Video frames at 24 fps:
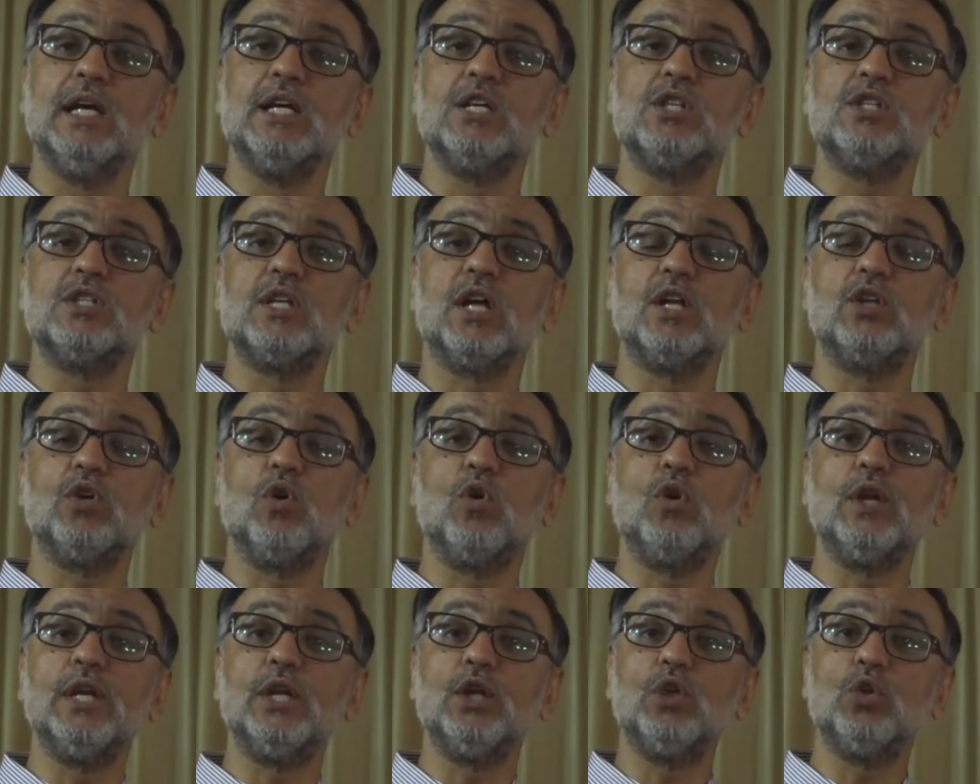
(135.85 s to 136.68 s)
study
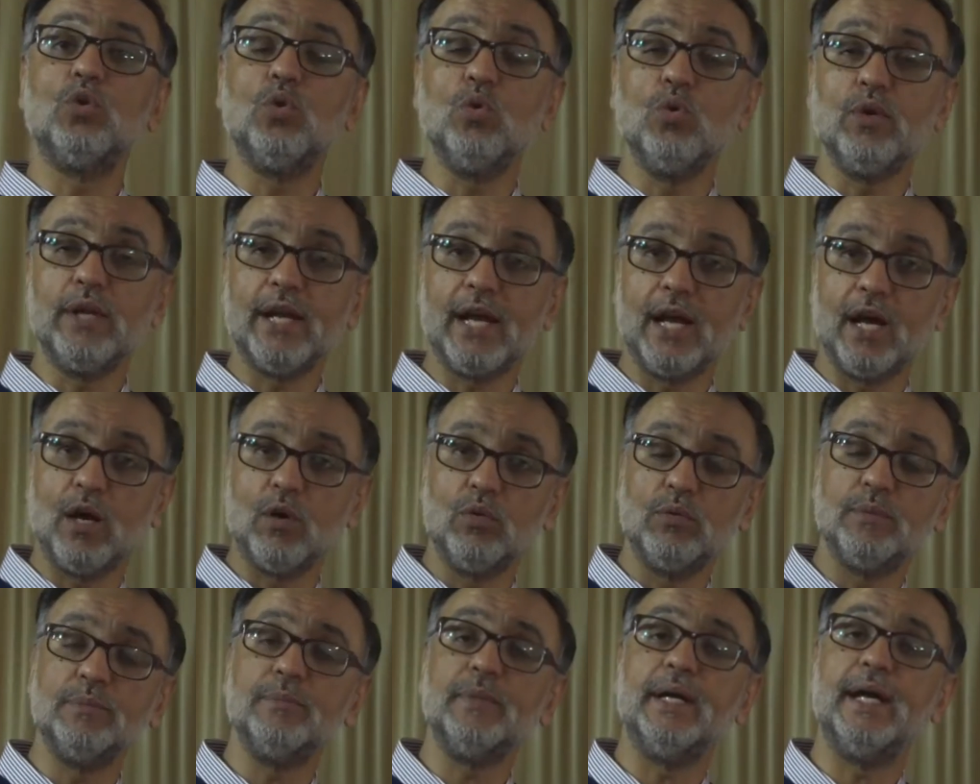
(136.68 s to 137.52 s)
only 2
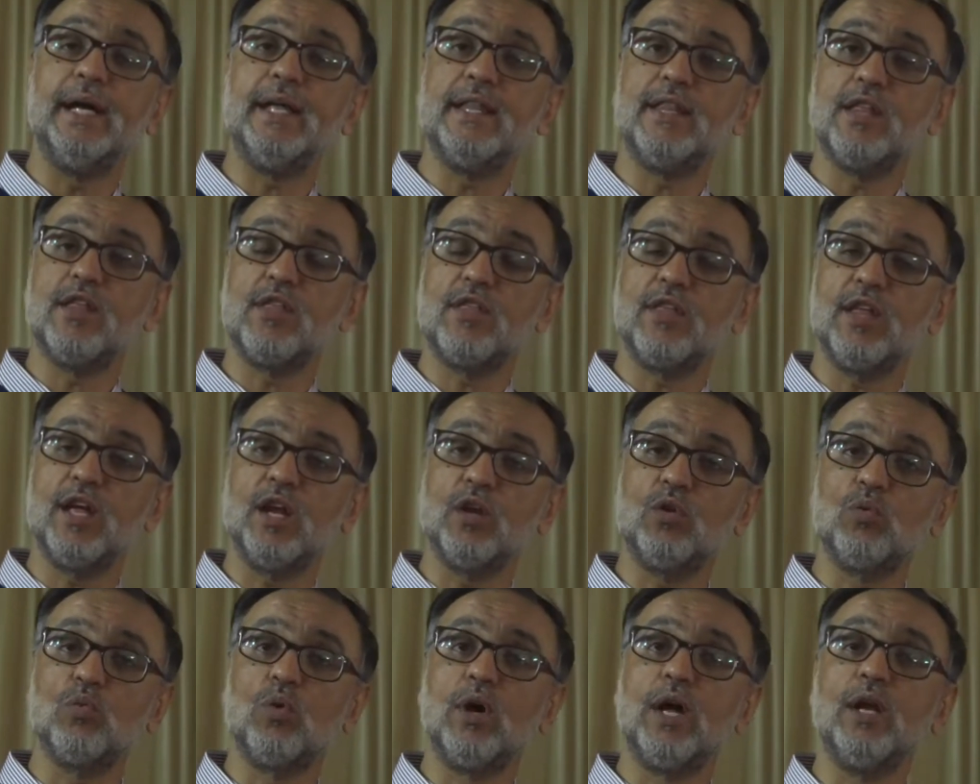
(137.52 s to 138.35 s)
now, and the
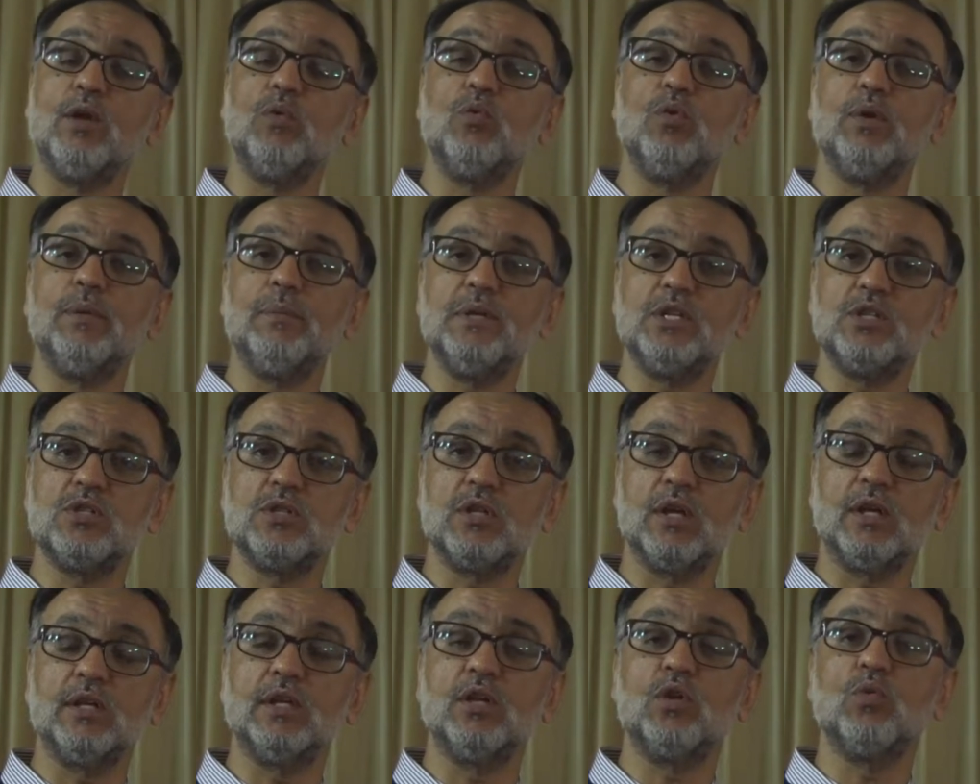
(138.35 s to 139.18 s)
third one will be
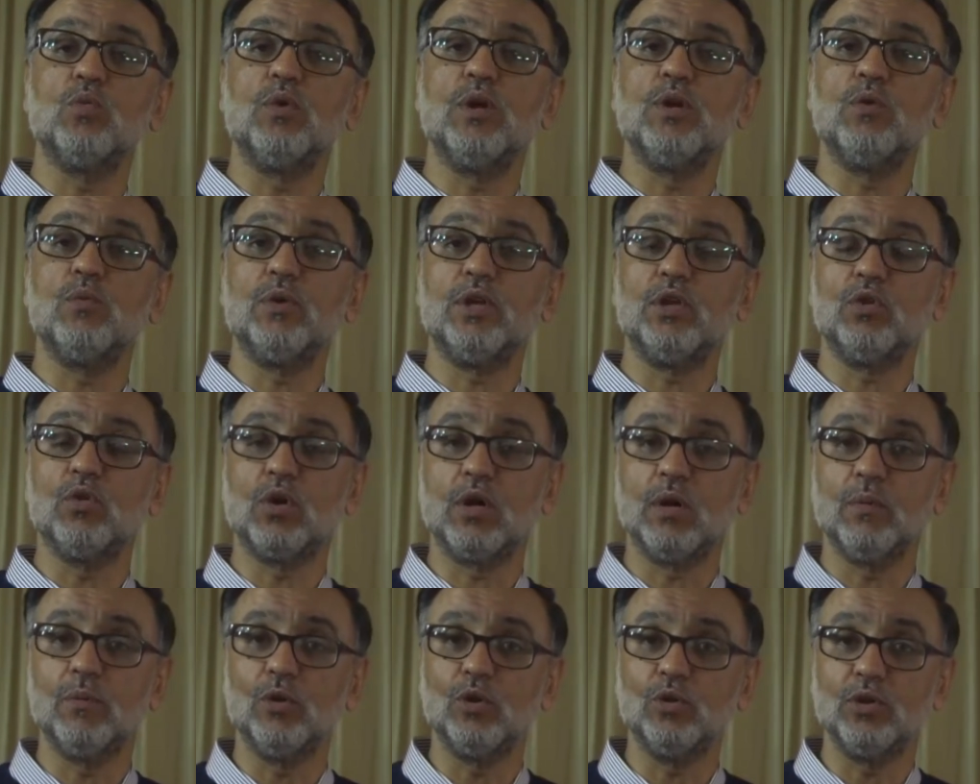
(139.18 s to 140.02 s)
studied when we
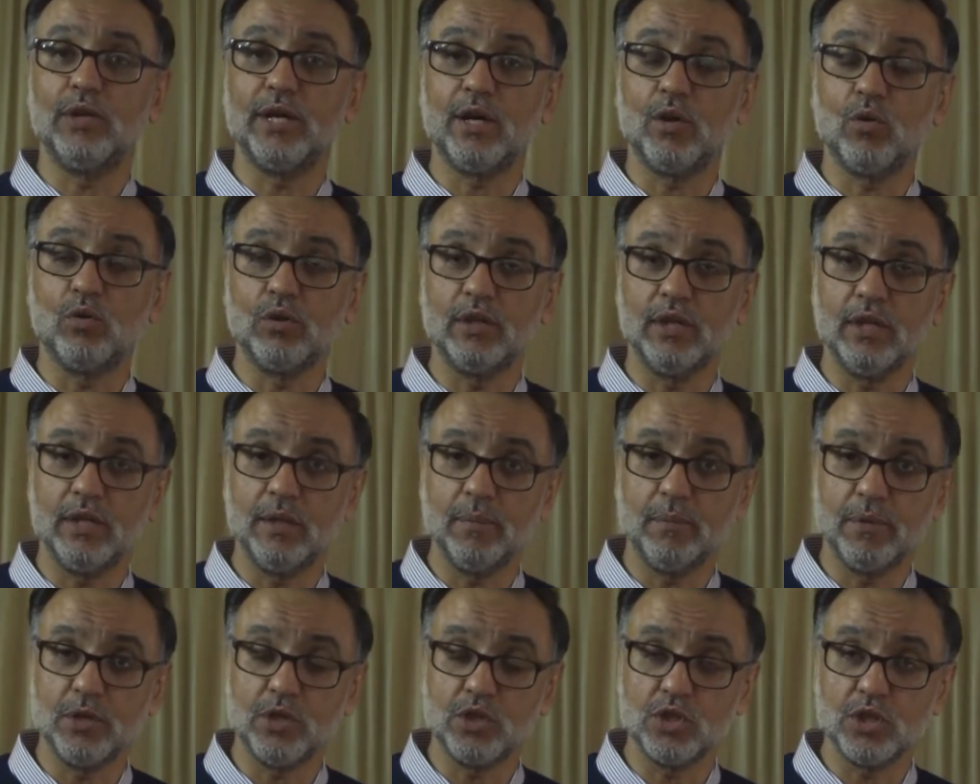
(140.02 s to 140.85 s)
talk about recording
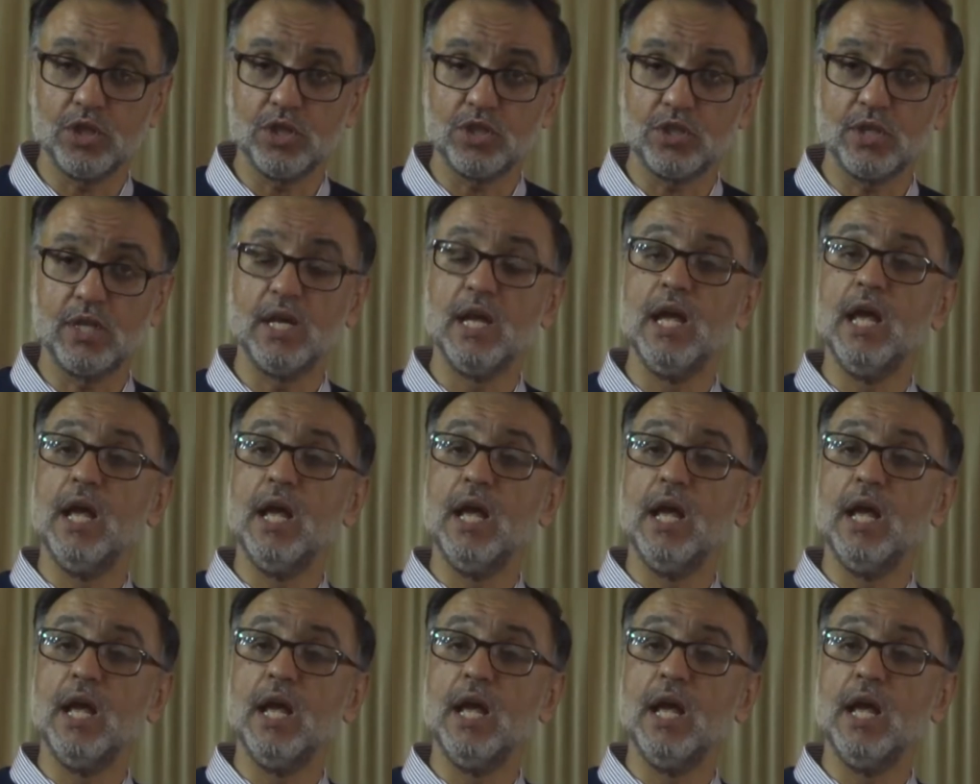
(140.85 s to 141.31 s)
depreciation,